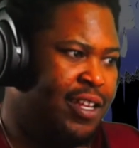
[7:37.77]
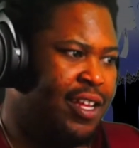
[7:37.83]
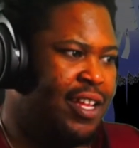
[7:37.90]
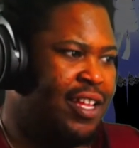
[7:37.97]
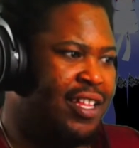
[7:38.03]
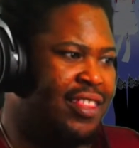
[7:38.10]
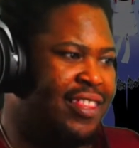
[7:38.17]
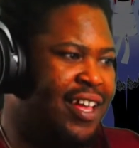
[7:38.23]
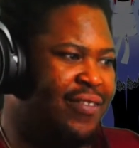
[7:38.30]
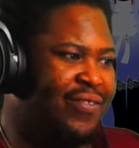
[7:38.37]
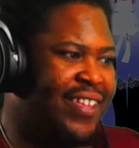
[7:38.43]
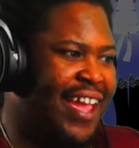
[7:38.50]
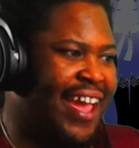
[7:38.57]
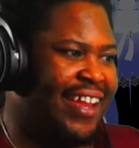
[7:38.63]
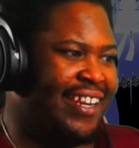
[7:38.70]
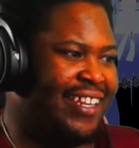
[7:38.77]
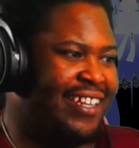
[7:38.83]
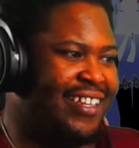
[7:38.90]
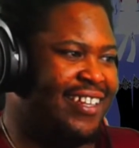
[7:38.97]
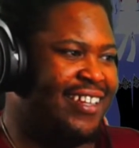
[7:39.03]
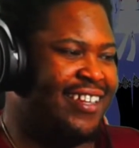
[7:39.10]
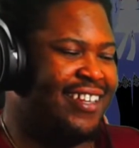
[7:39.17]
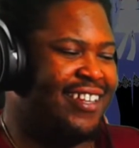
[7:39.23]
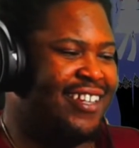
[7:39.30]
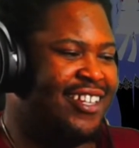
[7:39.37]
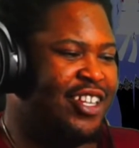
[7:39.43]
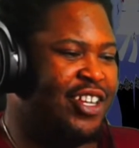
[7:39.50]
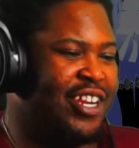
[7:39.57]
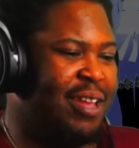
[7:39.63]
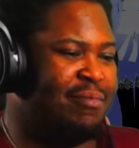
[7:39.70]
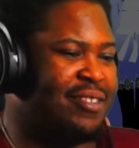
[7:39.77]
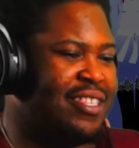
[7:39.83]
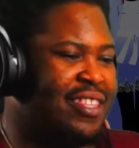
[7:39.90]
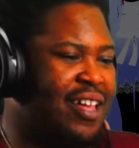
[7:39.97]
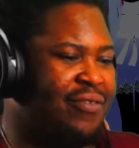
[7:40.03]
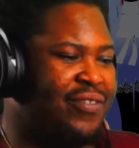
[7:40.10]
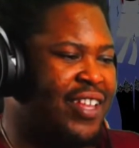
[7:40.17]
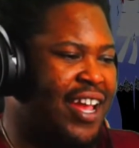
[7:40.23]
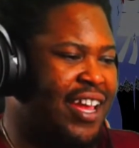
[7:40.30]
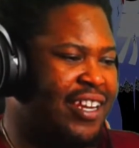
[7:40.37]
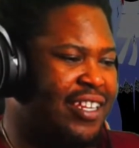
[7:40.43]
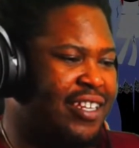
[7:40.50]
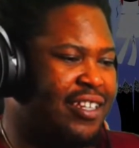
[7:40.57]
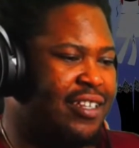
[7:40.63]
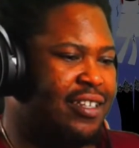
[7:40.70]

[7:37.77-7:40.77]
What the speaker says: Maybe I'm Love Daddy? Your name's Love Daddy.